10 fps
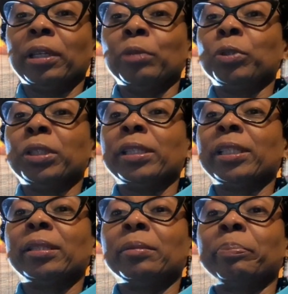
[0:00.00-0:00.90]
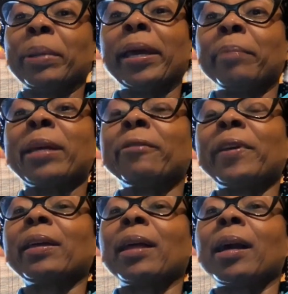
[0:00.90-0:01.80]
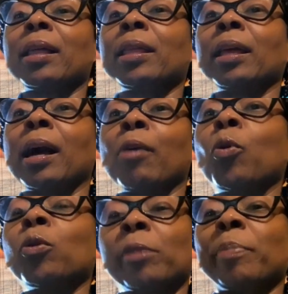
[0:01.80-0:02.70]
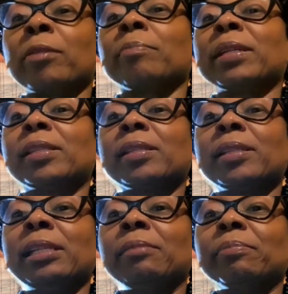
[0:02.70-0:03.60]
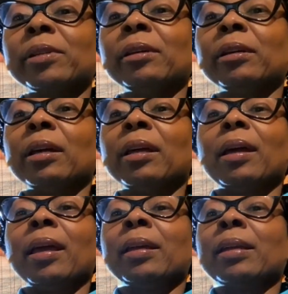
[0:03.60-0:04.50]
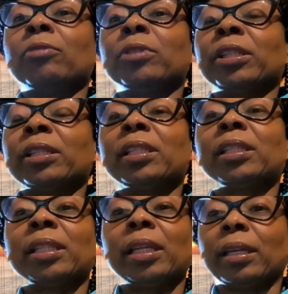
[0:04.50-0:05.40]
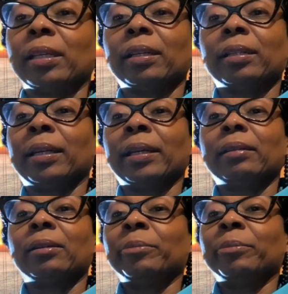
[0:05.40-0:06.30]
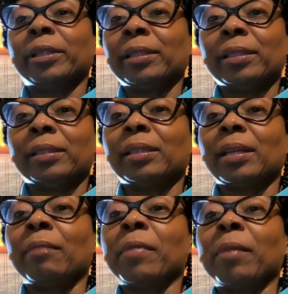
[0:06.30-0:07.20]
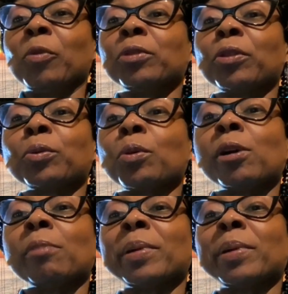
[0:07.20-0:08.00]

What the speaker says: It was just bad. Matter of fact, I woke up out of my sleep and I was just sick. Like, oh my goodness, I'm going to throw up.